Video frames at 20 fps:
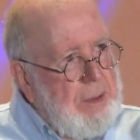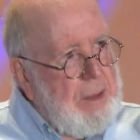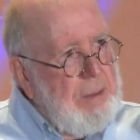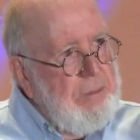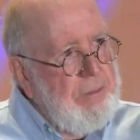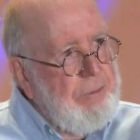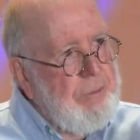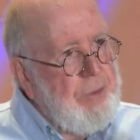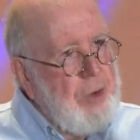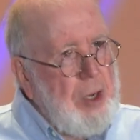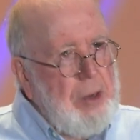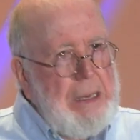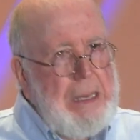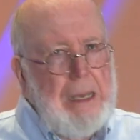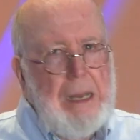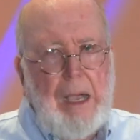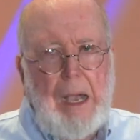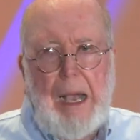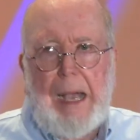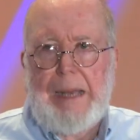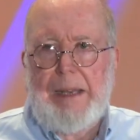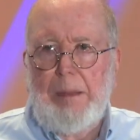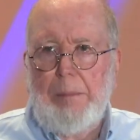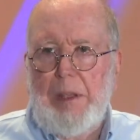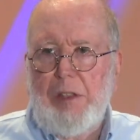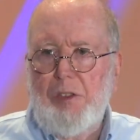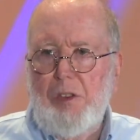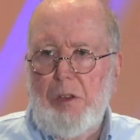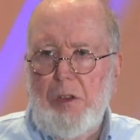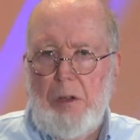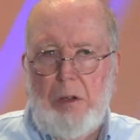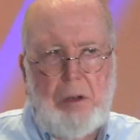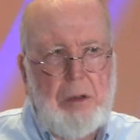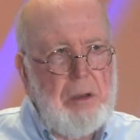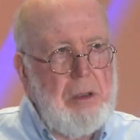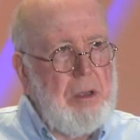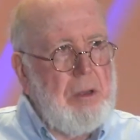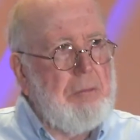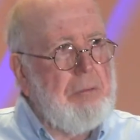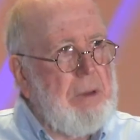very high
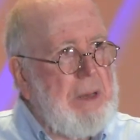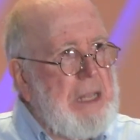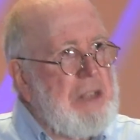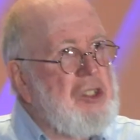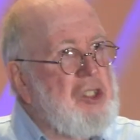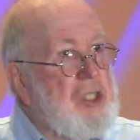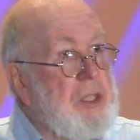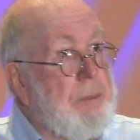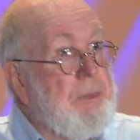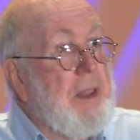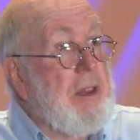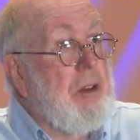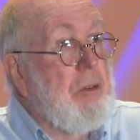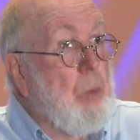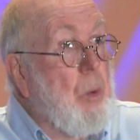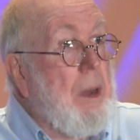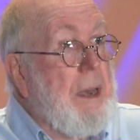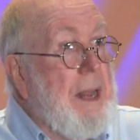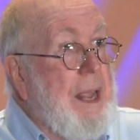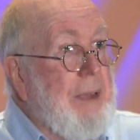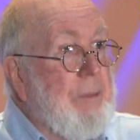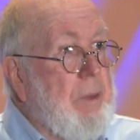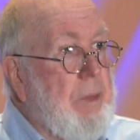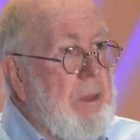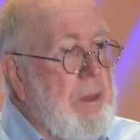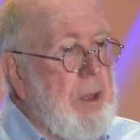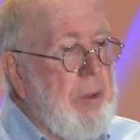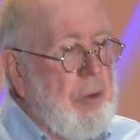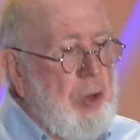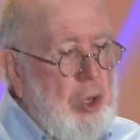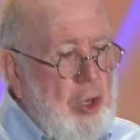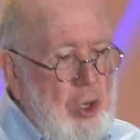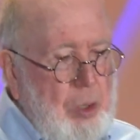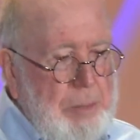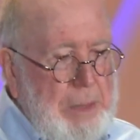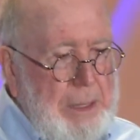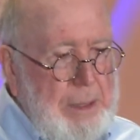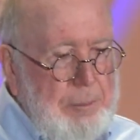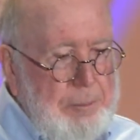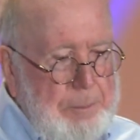dimensional relationship that you want to have with another
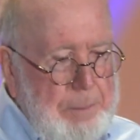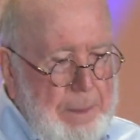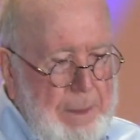human.